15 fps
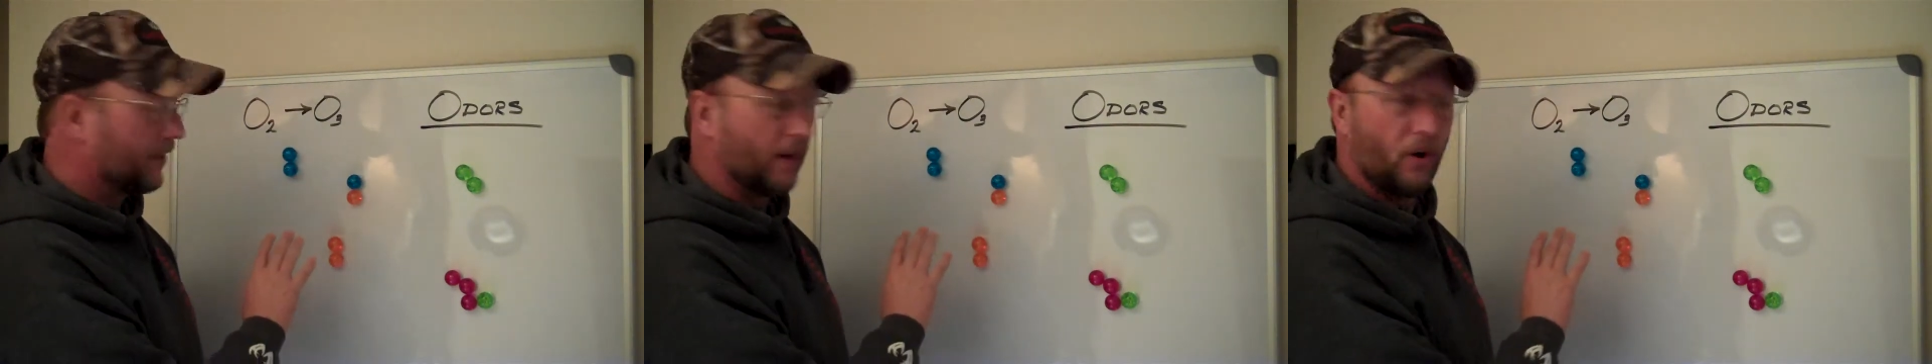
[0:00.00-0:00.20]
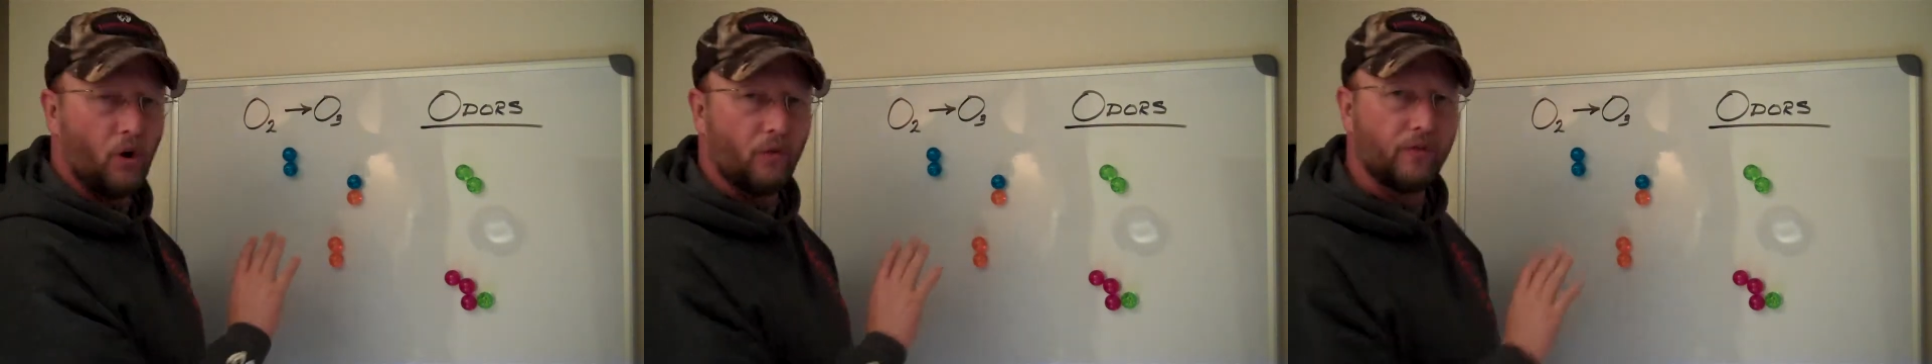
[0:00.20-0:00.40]

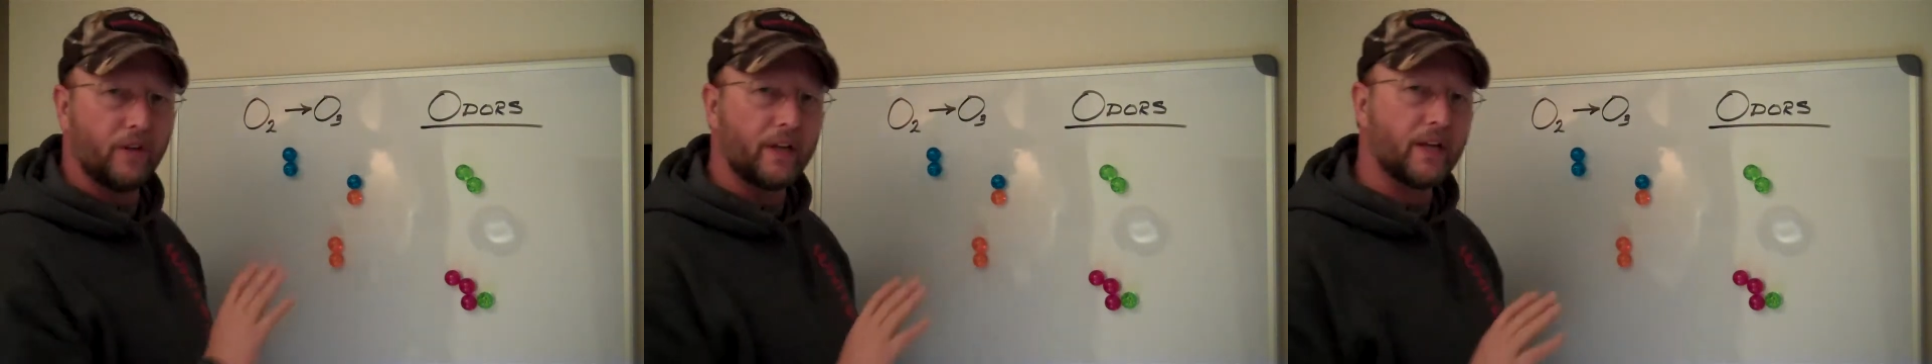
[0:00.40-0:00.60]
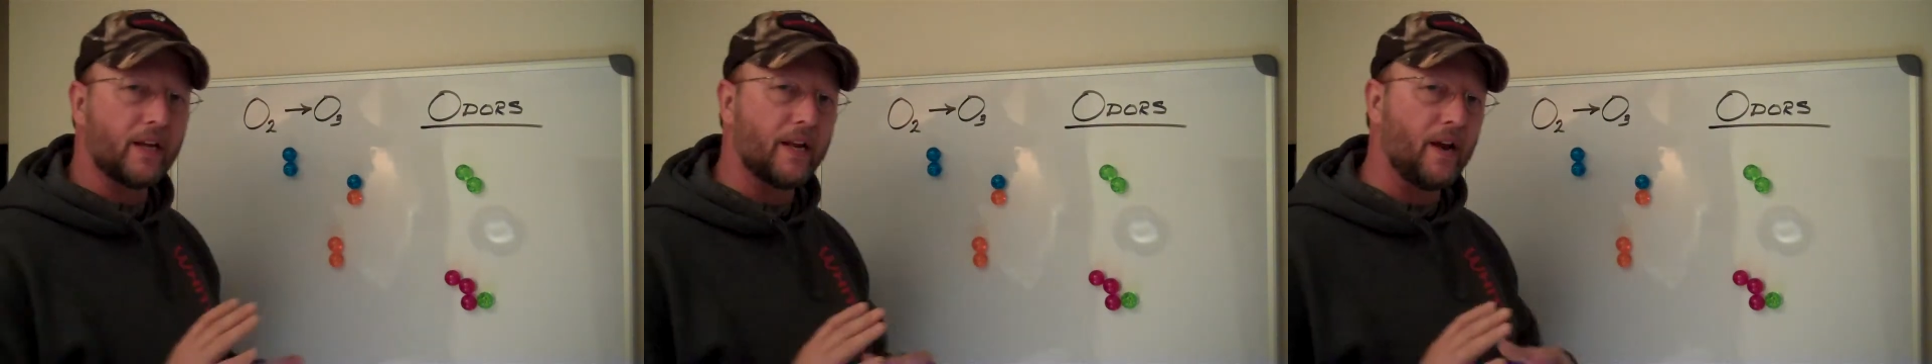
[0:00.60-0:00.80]
that
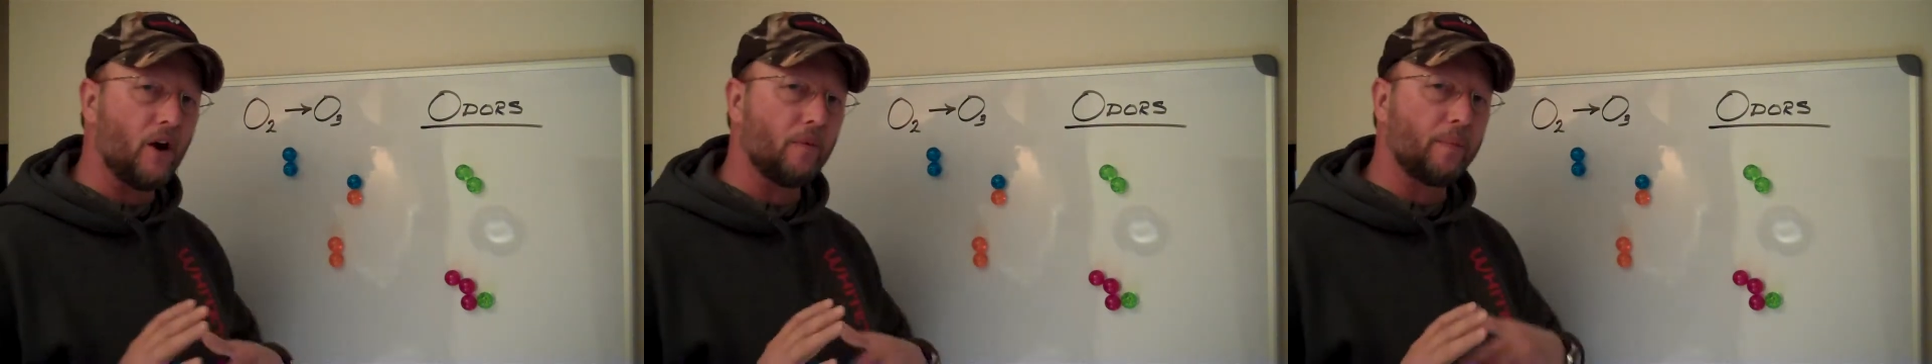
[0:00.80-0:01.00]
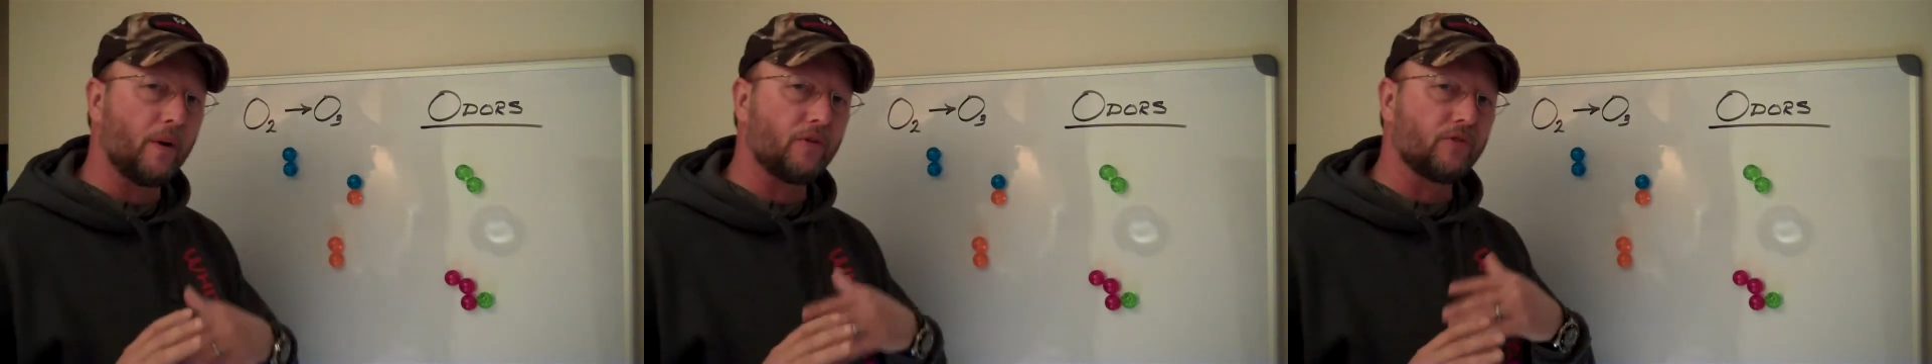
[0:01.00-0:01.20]
hopefully can
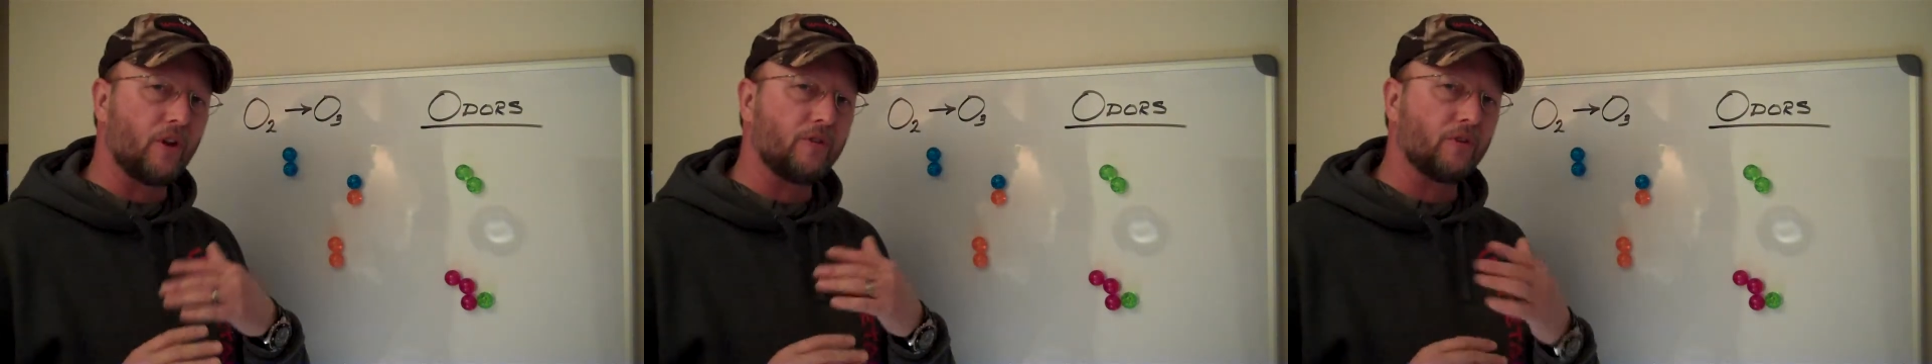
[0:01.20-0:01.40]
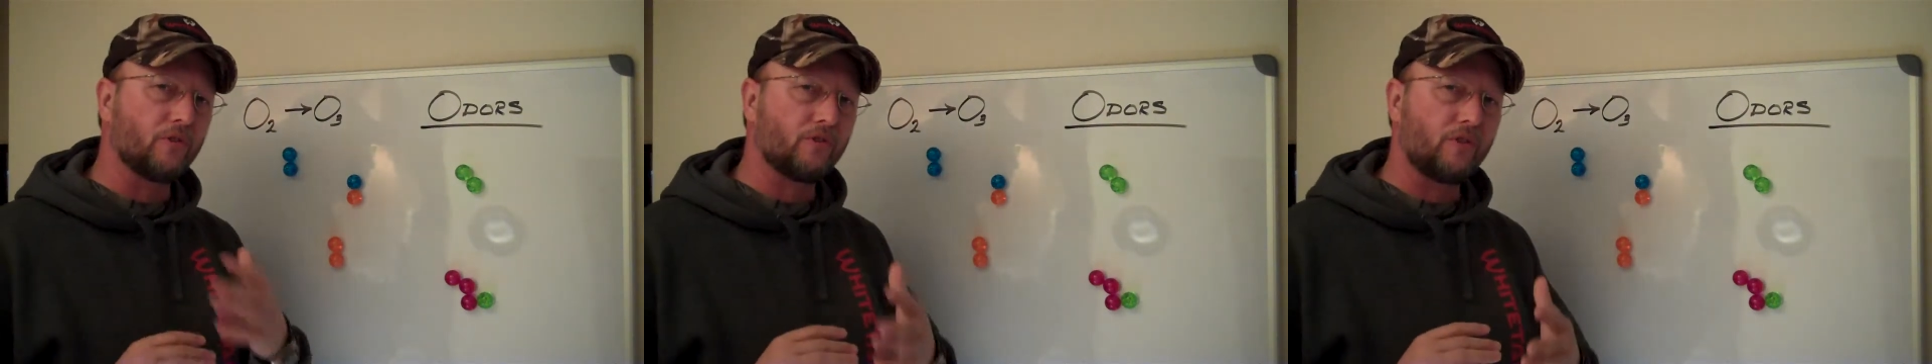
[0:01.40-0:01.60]
help us
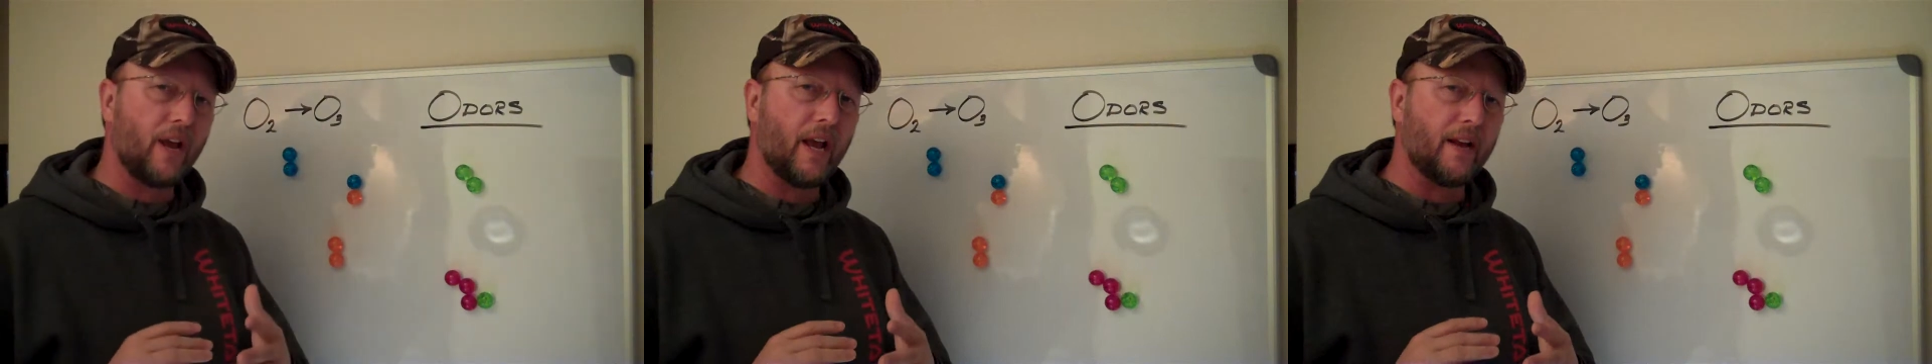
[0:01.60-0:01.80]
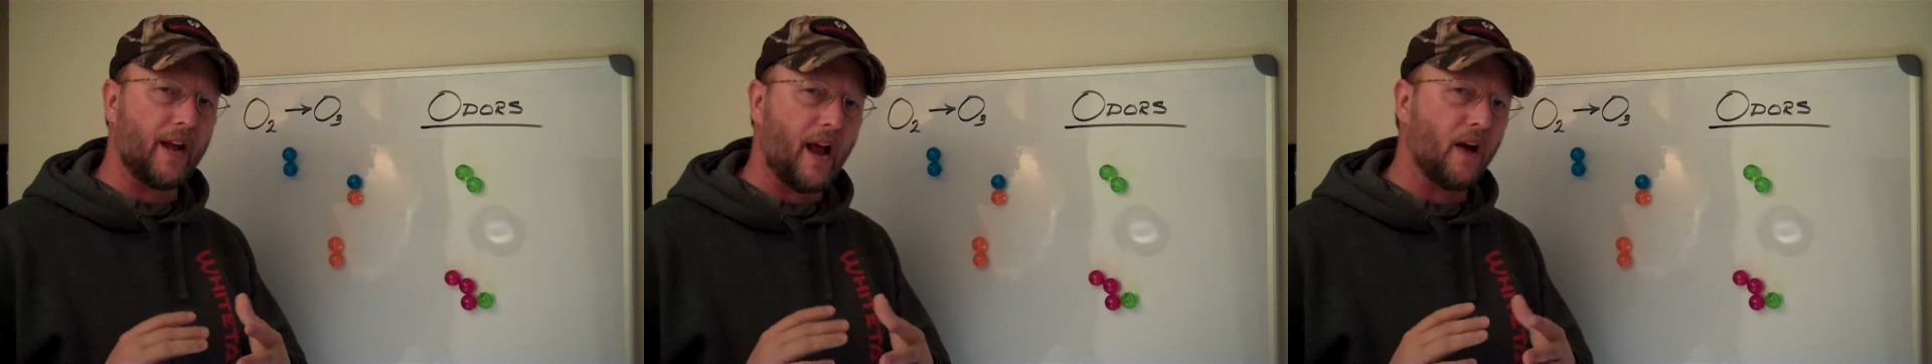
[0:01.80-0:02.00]

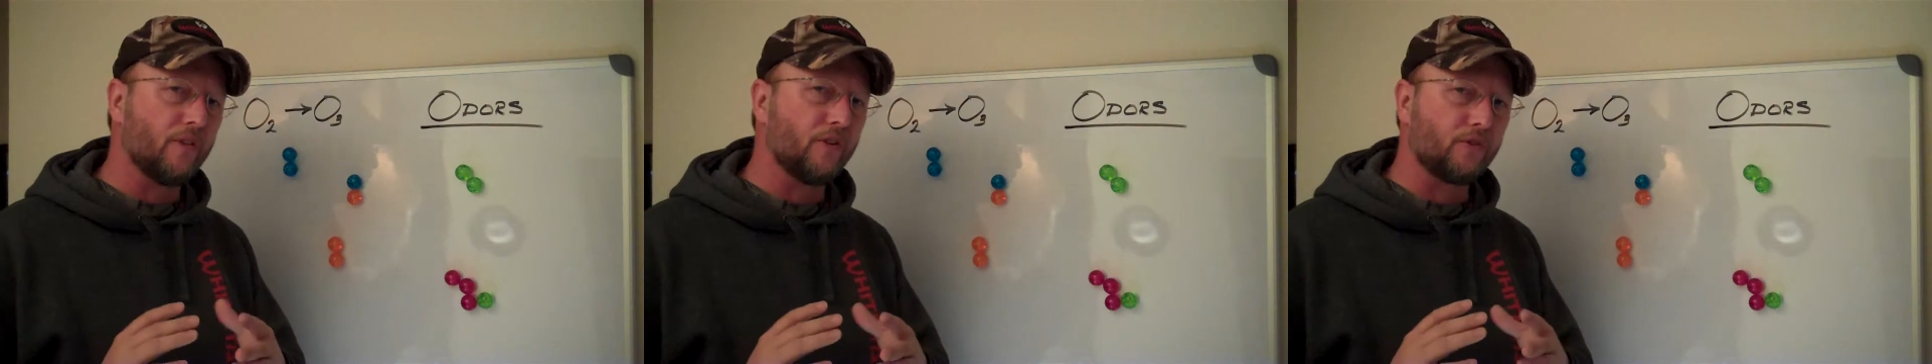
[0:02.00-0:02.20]
understand how